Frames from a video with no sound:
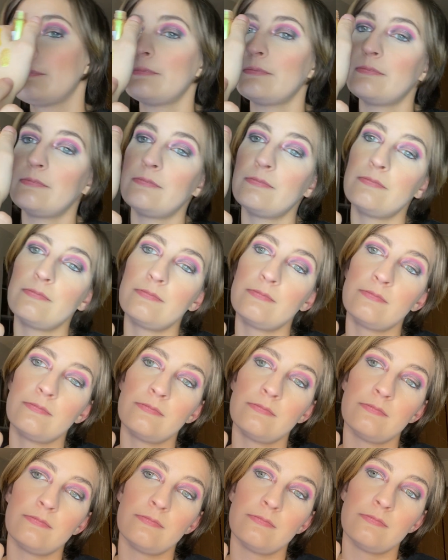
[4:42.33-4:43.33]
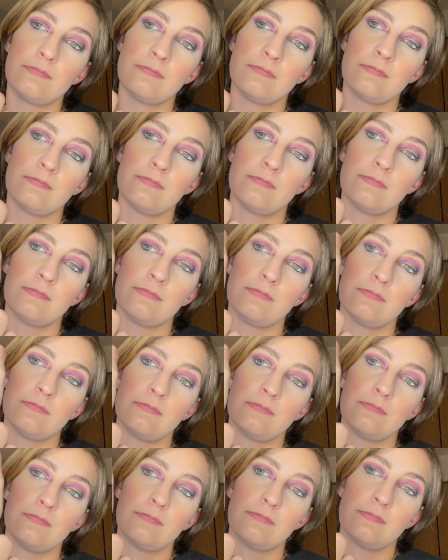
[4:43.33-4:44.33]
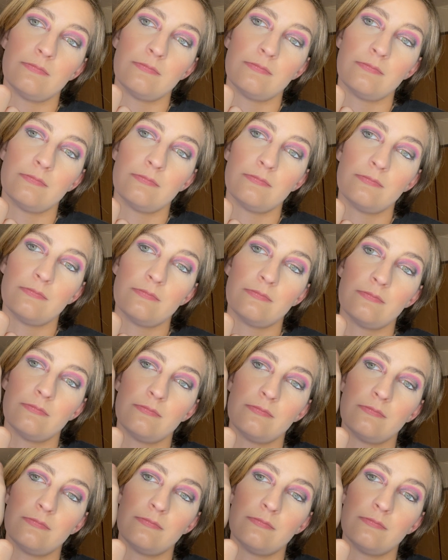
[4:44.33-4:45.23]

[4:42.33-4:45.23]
Nothing is said.